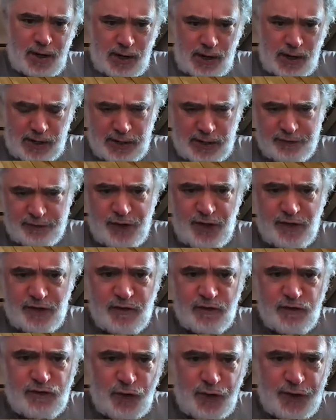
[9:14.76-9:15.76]
Uh, so
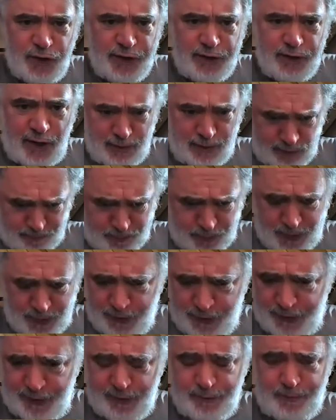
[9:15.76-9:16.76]
this is during that
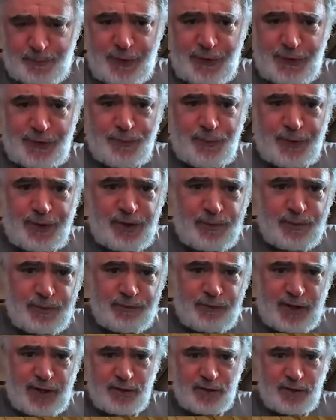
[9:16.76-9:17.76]
period period when he
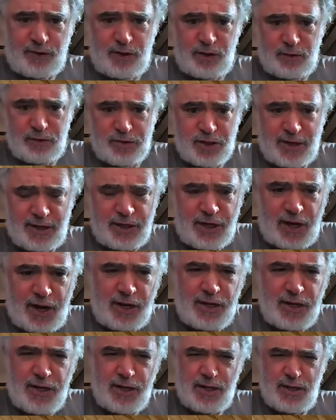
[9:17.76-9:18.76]
was at the DOJ, and,
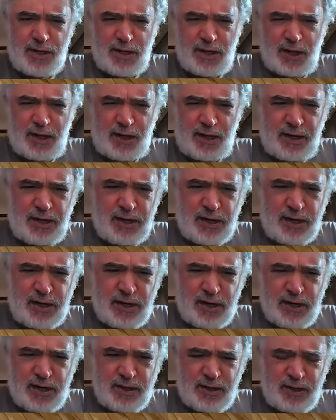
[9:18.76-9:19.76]
and he and
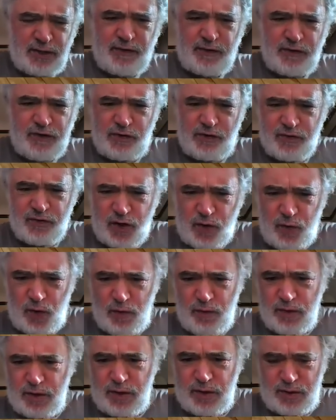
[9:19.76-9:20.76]
this is just a
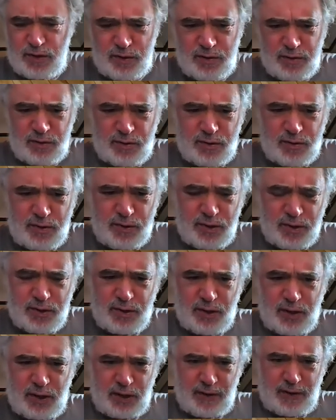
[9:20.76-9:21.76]
quote
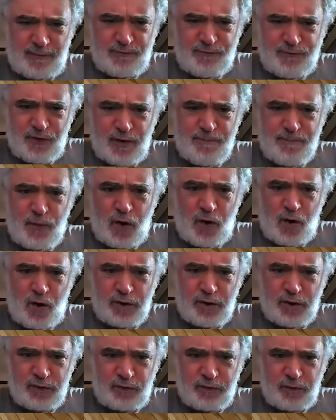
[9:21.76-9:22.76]
uh, from
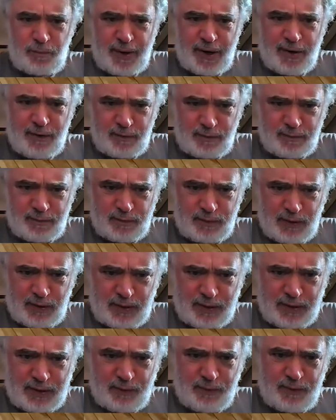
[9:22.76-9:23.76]
Arnold about
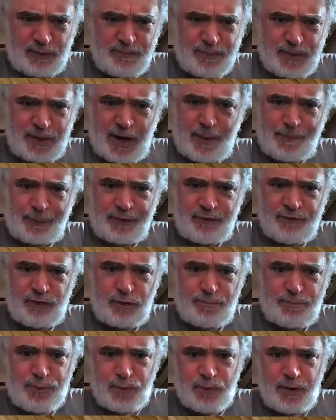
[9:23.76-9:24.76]
uh, monopolies
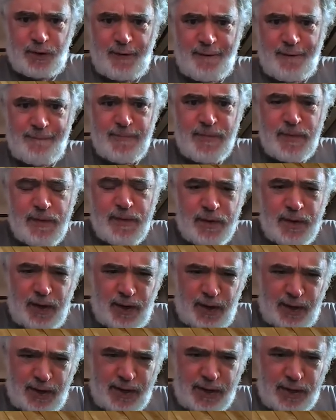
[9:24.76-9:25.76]
and the poor,
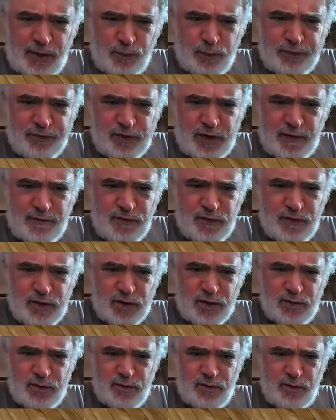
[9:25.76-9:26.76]
and it was given the,